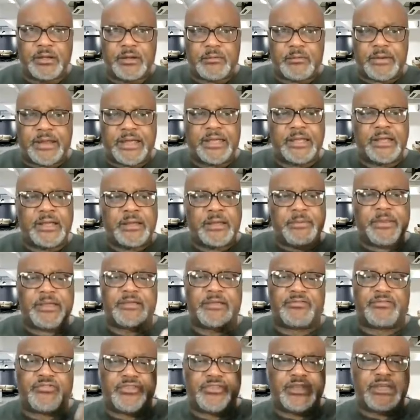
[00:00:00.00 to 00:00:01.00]
right
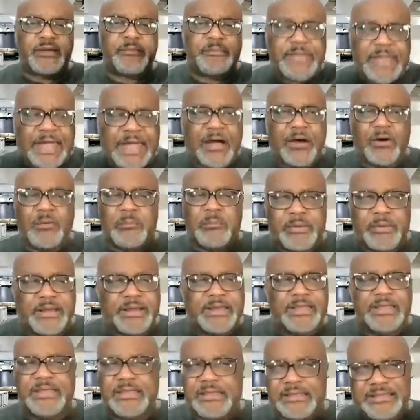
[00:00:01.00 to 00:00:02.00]
because for them now
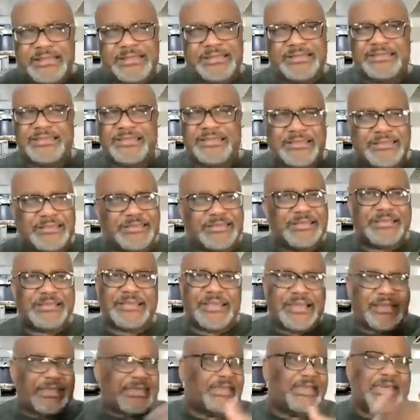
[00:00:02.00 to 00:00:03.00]
money is just it's
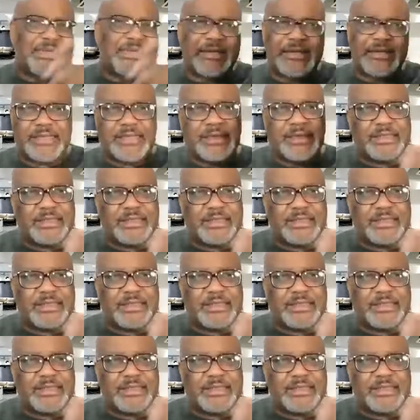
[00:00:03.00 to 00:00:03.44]
like yeah yeah